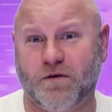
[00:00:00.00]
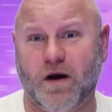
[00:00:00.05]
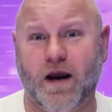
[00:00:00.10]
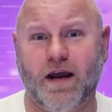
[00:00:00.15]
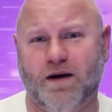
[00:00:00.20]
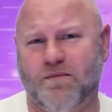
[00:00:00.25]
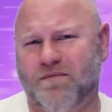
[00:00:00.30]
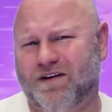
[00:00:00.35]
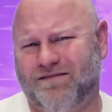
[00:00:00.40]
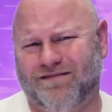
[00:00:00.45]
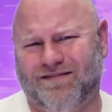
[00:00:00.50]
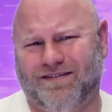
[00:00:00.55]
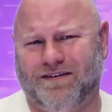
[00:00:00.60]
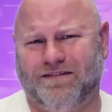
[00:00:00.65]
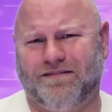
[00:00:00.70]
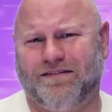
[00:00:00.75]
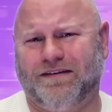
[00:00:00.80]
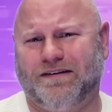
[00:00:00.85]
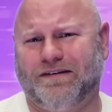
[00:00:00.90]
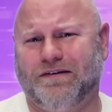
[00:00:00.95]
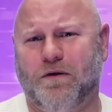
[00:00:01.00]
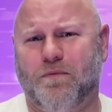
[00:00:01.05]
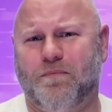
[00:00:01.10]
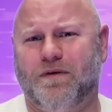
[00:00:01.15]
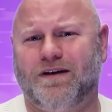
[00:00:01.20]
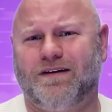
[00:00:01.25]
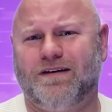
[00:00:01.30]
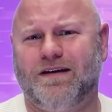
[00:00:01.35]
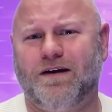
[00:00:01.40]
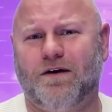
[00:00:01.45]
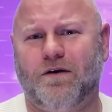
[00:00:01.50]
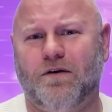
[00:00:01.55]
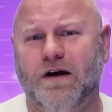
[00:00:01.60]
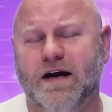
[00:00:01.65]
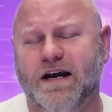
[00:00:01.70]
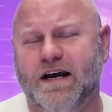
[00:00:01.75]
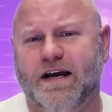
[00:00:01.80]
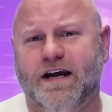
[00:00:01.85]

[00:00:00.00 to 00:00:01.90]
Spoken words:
right? I mean, there's no big deal.